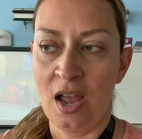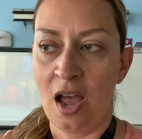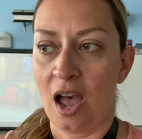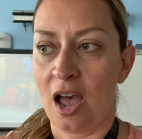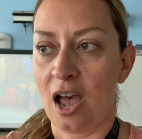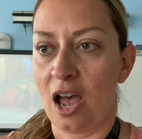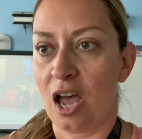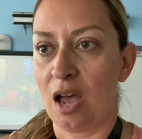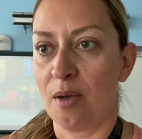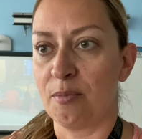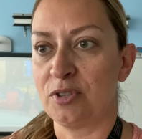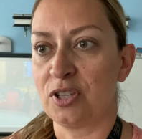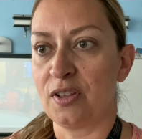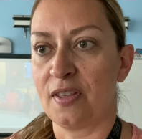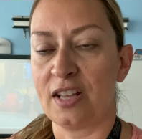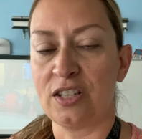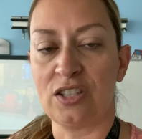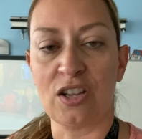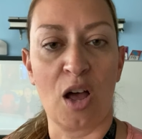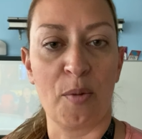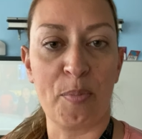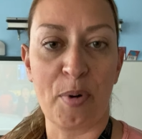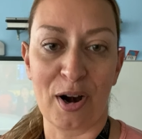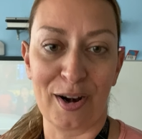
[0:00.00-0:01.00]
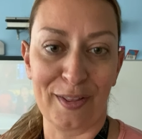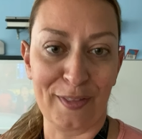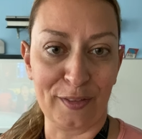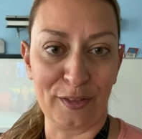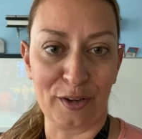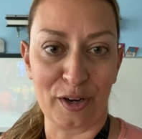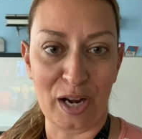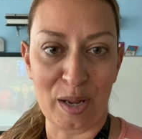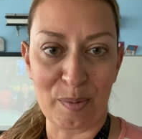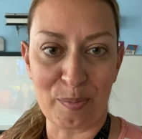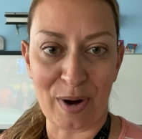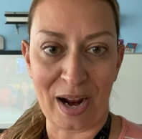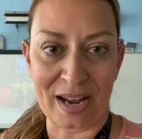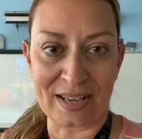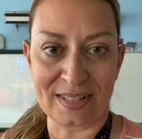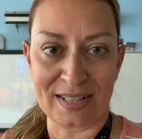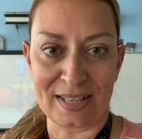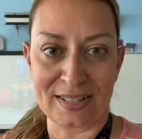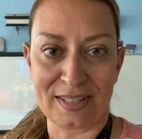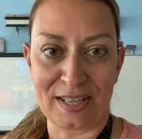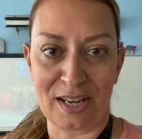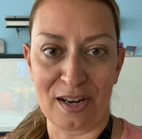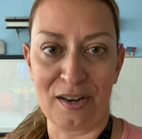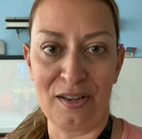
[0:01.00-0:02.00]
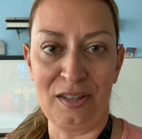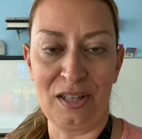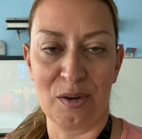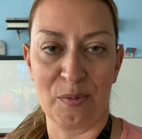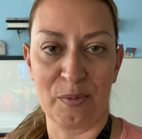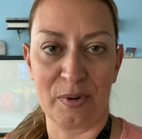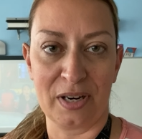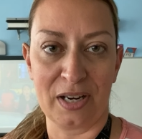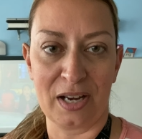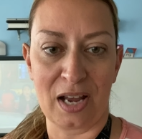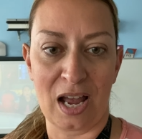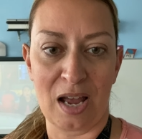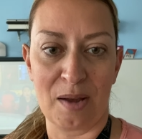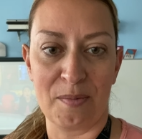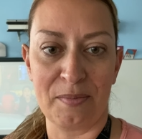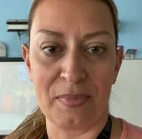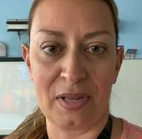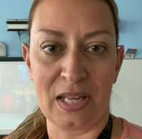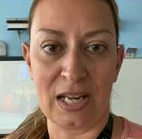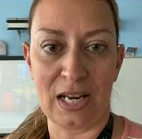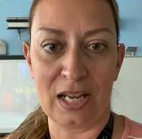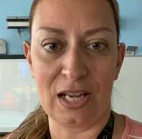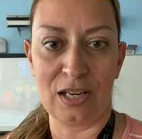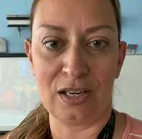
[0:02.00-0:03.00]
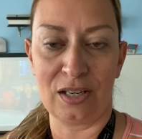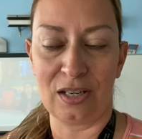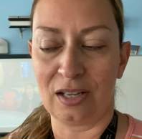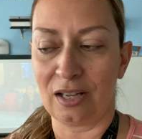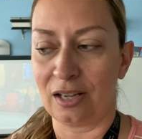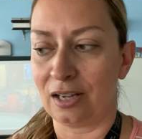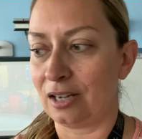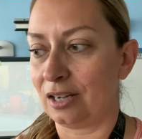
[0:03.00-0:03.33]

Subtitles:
So that's all part of the learning process here, that we're getting